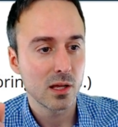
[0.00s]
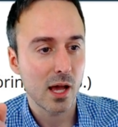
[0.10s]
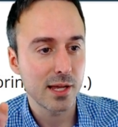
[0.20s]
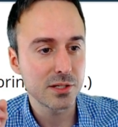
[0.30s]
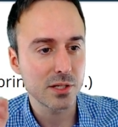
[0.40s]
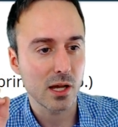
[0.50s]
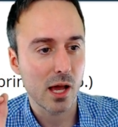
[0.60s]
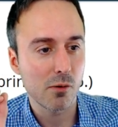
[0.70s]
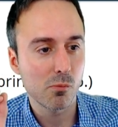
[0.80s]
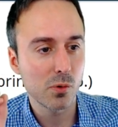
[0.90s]
Aisha,
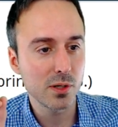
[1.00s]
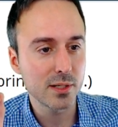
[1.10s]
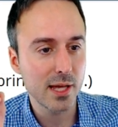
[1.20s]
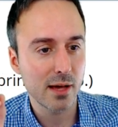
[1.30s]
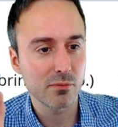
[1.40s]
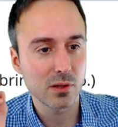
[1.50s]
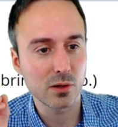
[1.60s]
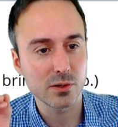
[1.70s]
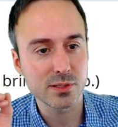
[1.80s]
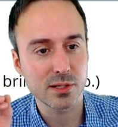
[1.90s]
I wouldn't have
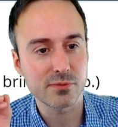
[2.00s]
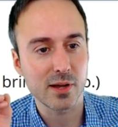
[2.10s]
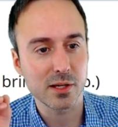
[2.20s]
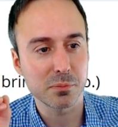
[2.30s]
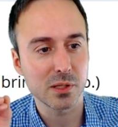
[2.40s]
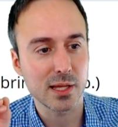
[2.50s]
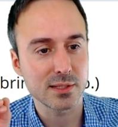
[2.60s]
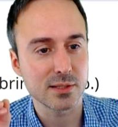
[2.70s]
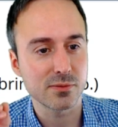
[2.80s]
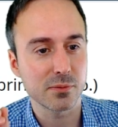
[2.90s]
learned such valuable
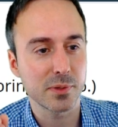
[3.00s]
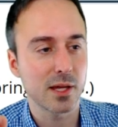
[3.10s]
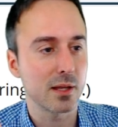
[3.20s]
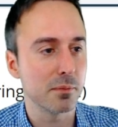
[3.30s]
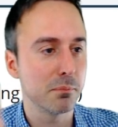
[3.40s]
lessons from Kent.